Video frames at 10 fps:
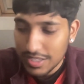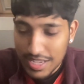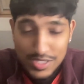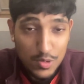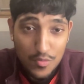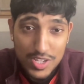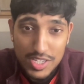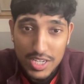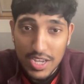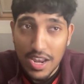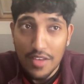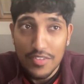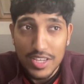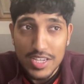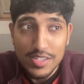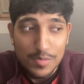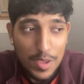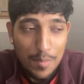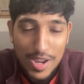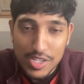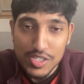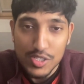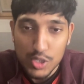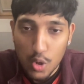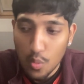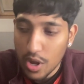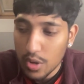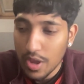it's still risky. And I think he managed it so well